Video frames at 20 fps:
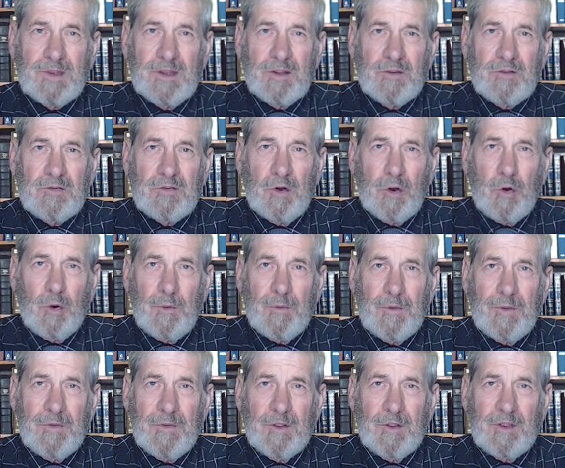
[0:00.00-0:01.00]
So
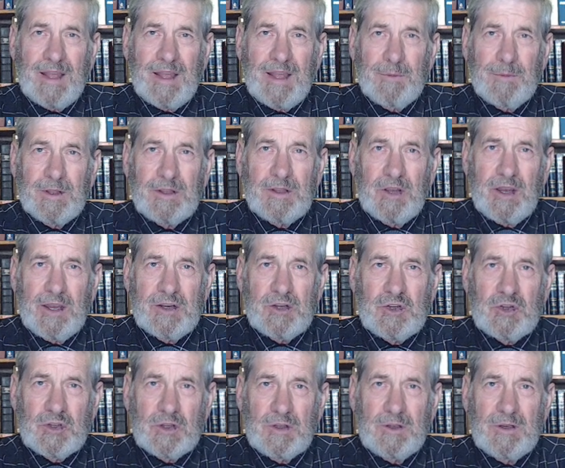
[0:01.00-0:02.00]
the
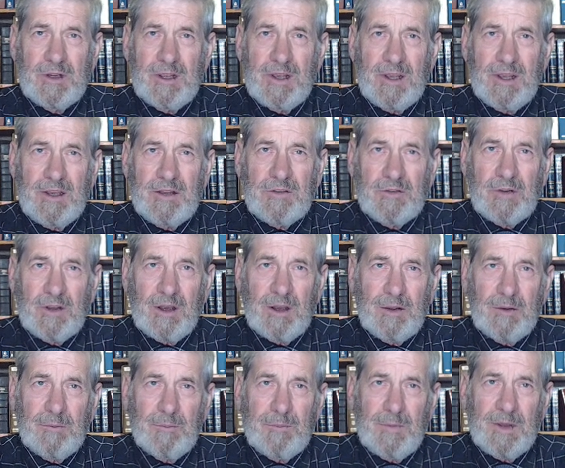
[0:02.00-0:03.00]
lamentation
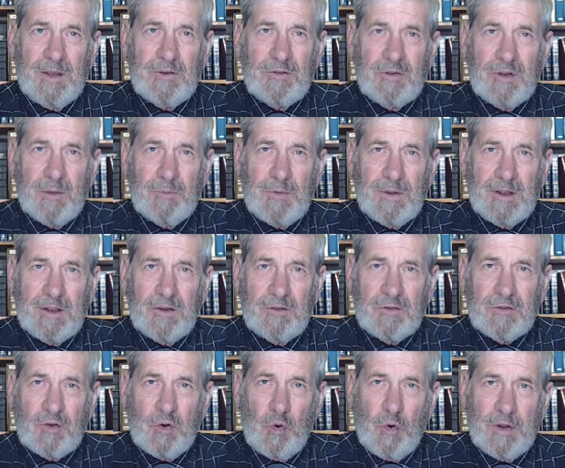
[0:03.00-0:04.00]
means something
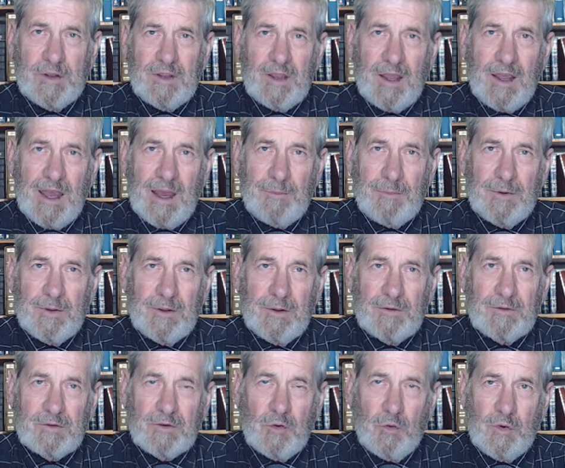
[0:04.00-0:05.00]
is going to happen
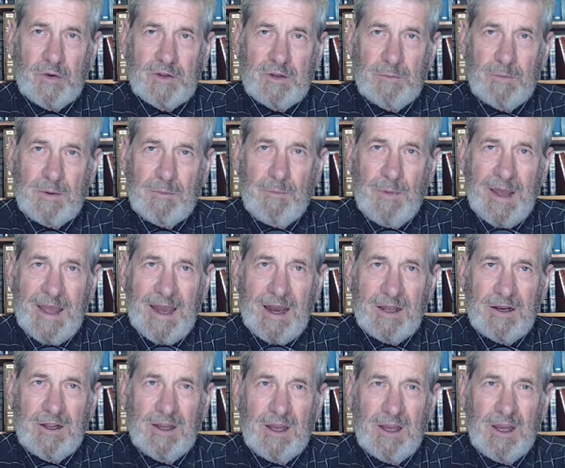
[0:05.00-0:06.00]
that's going to be
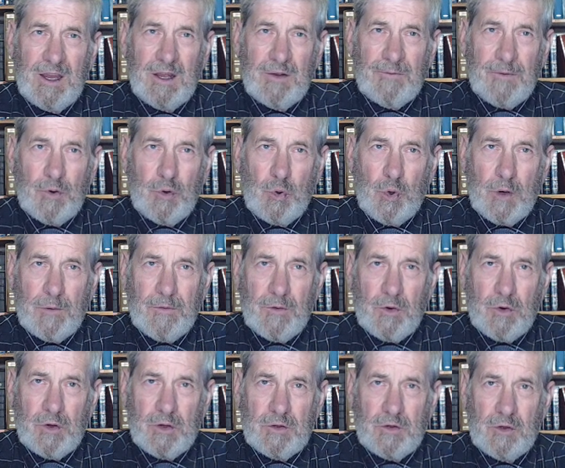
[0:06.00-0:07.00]
bad for
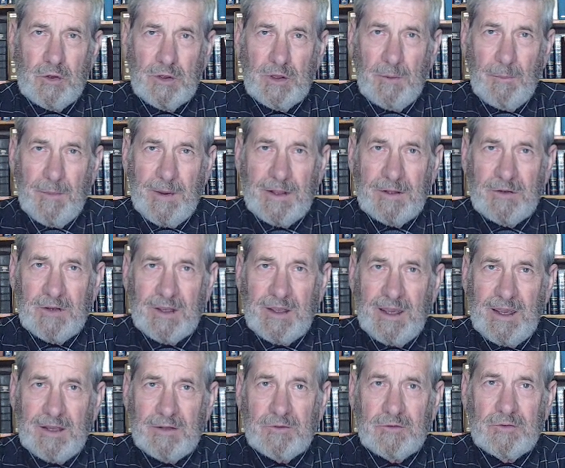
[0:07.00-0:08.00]
whoever you lament
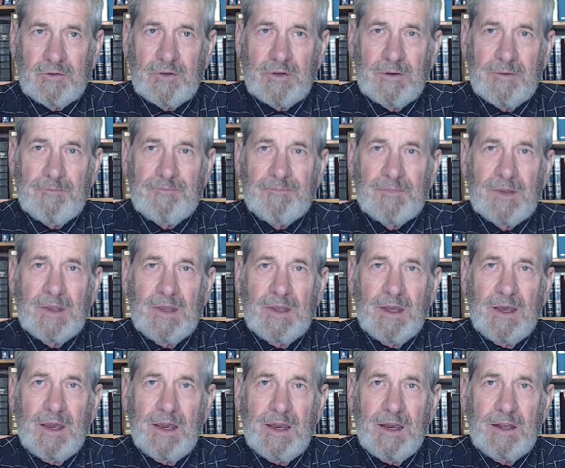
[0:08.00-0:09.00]
against.
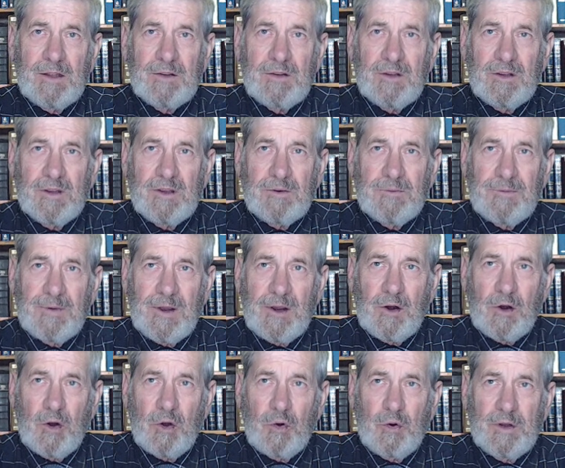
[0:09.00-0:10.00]
And
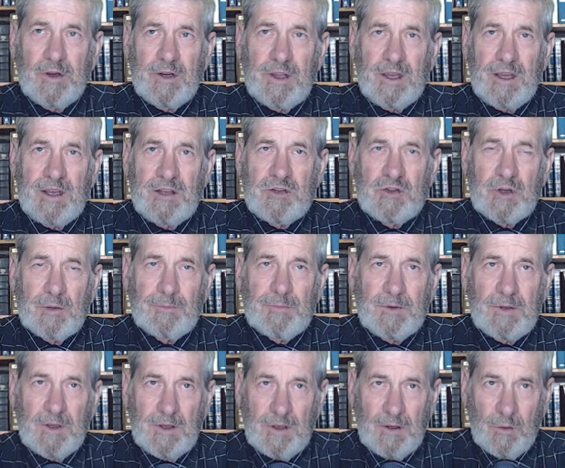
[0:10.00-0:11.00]
Pharaoh and
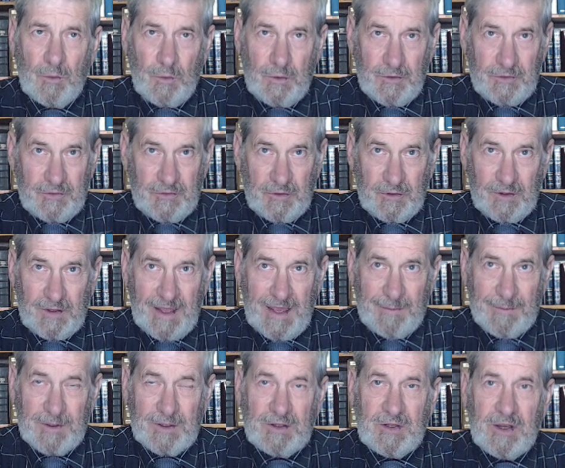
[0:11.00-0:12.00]
Egypt was the
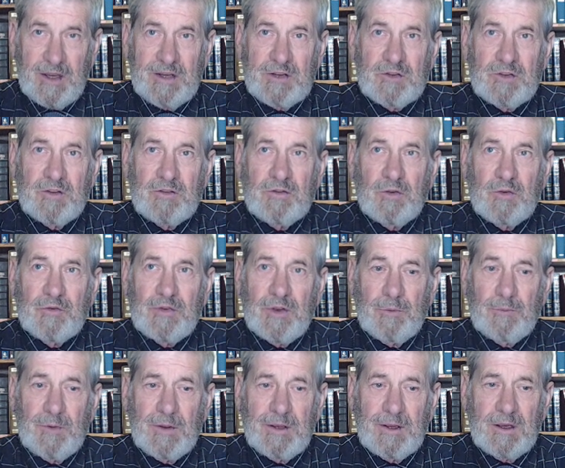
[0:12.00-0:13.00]
lamentation, so
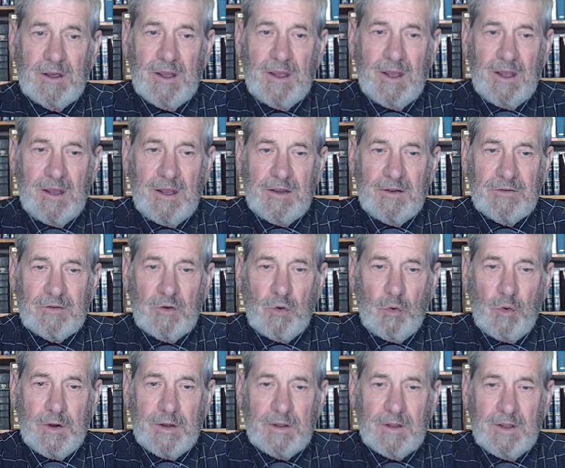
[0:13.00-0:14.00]
something is
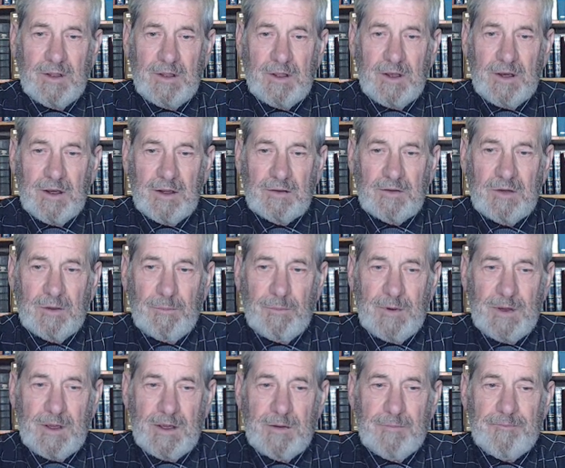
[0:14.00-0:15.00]
going to
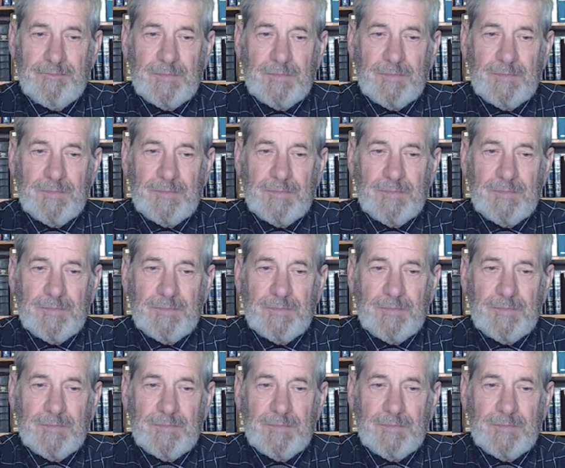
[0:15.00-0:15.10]
be